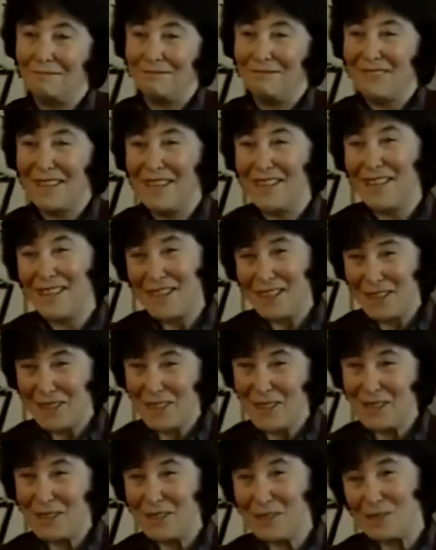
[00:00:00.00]
Here it
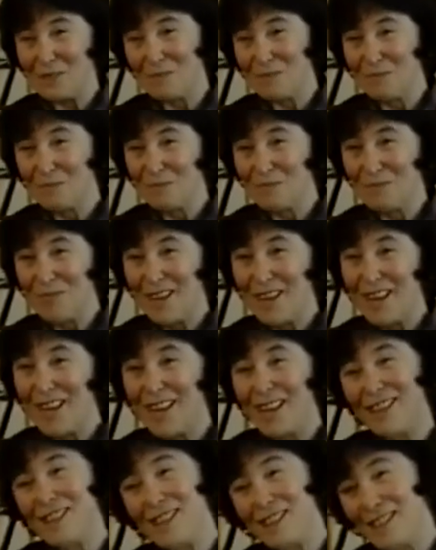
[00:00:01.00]
is.
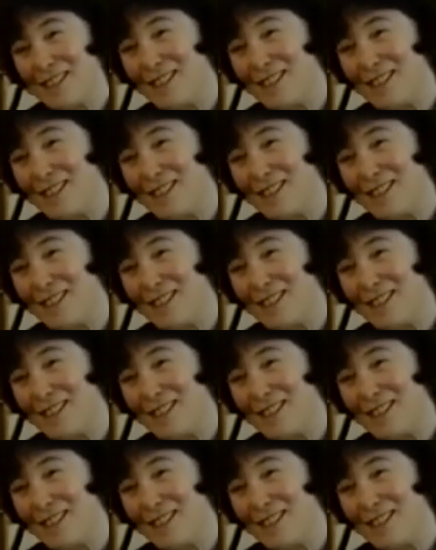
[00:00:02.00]
And it's